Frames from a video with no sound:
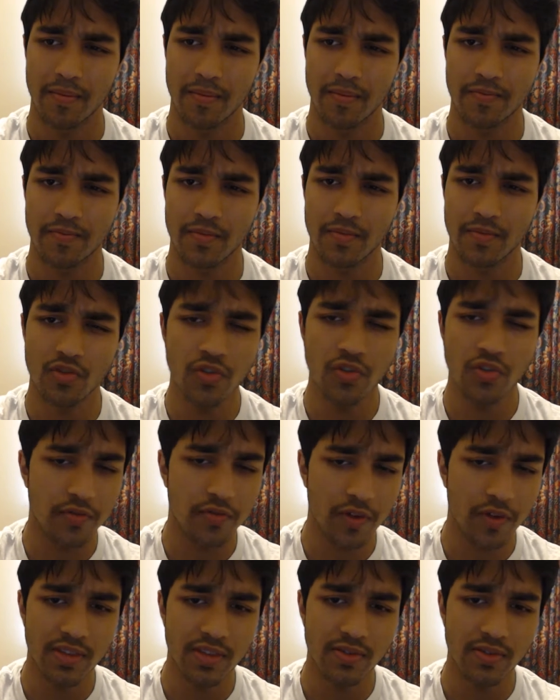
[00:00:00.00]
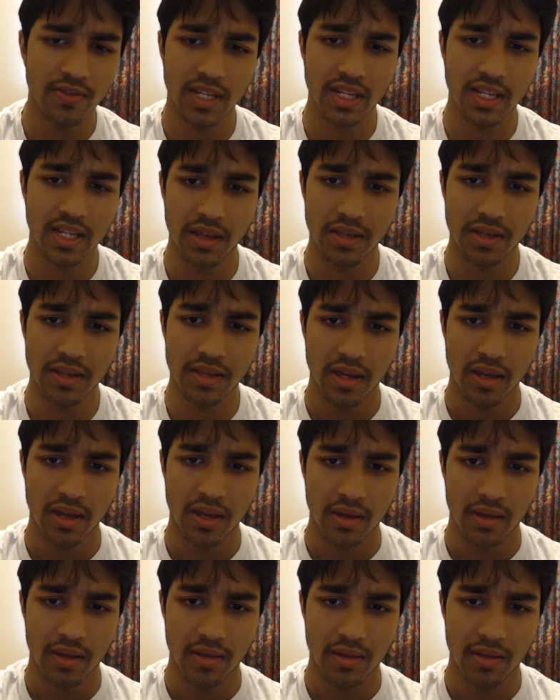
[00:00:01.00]
true friends, you see, Taliz,
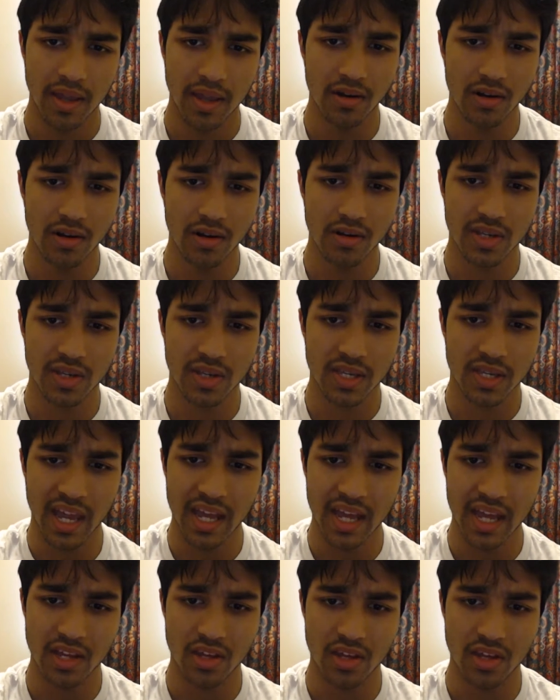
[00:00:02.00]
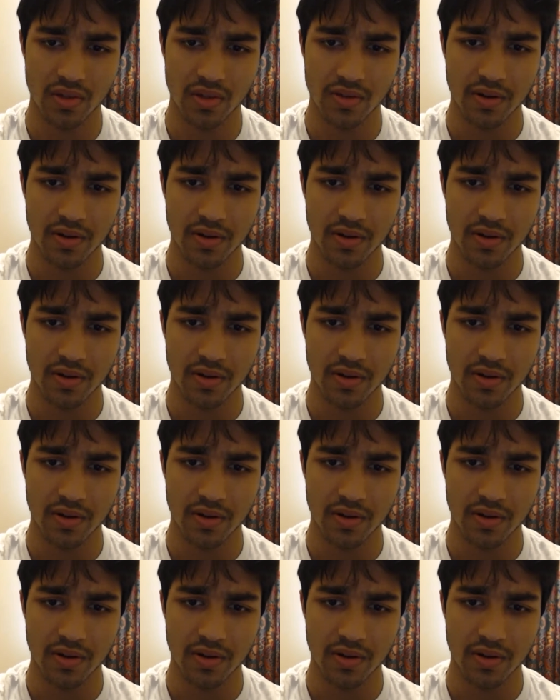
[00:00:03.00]
they understand each other.